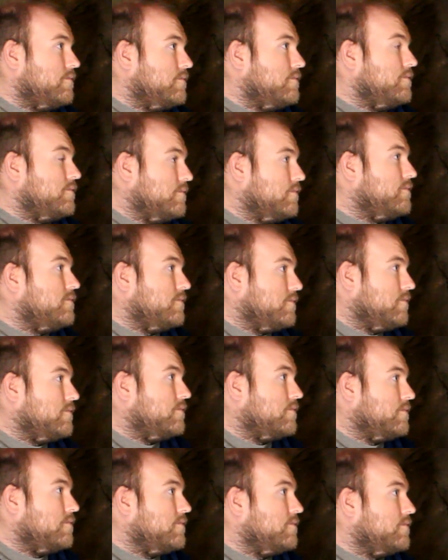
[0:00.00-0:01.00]

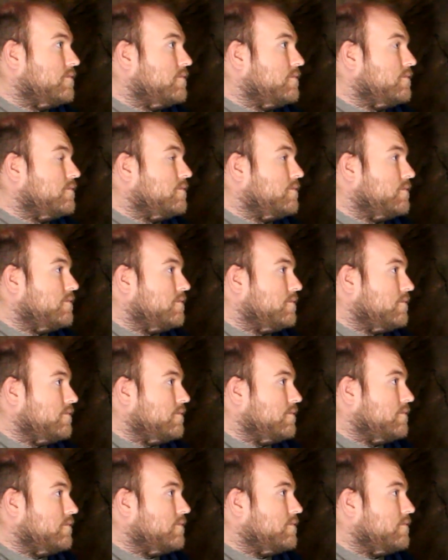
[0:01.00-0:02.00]

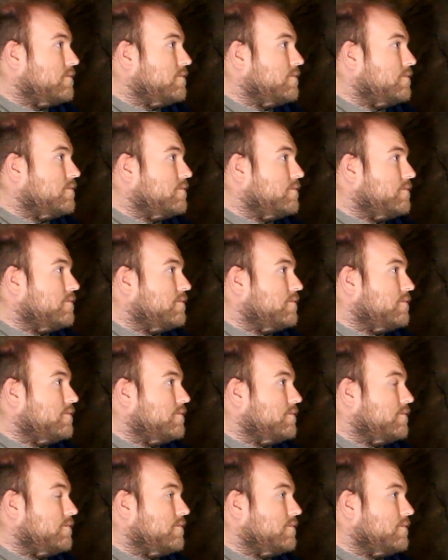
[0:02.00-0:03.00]

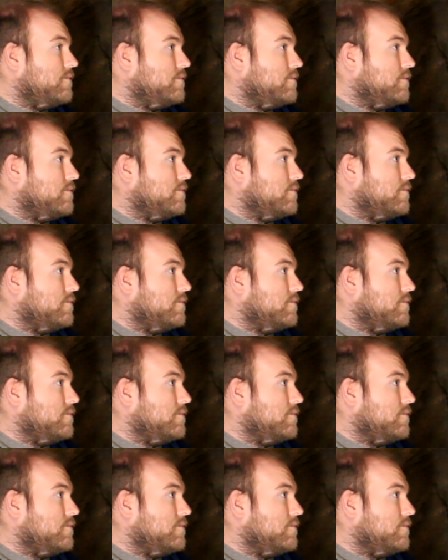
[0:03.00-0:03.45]
No words are spoken by the person on screen.